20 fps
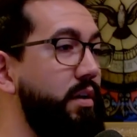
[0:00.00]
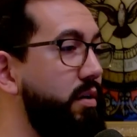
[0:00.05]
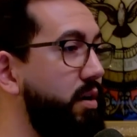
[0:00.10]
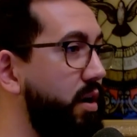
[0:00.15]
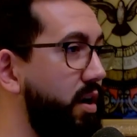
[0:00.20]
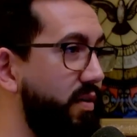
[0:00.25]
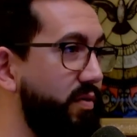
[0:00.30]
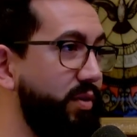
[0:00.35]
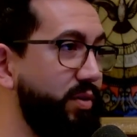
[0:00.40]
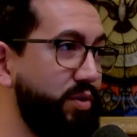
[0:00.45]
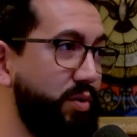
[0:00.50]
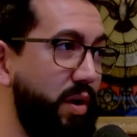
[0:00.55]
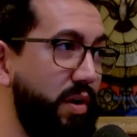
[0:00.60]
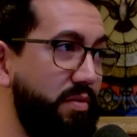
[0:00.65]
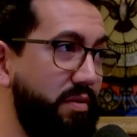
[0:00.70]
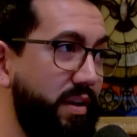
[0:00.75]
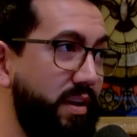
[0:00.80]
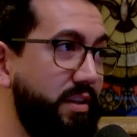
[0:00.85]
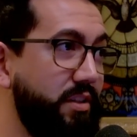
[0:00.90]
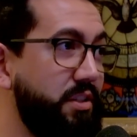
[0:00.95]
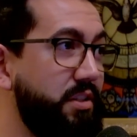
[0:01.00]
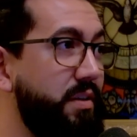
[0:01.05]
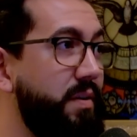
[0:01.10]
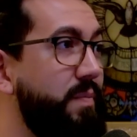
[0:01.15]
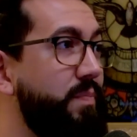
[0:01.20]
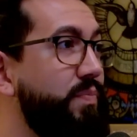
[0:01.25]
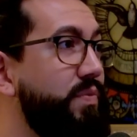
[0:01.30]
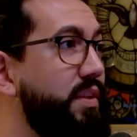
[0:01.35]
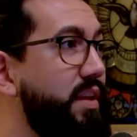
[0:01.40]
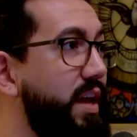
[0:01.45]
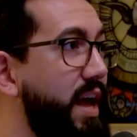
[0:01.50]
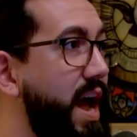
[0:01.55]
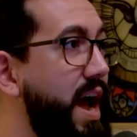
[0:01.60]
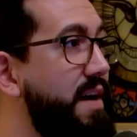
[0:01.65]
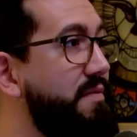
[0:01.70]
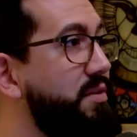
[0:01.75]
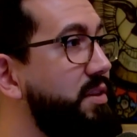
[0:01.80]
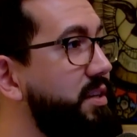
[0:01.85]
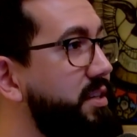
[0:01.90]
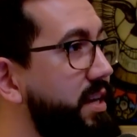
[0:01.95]
all those great things,
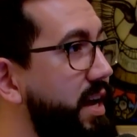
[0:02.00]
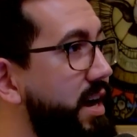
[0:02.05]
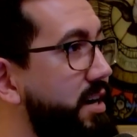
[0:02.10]
Avila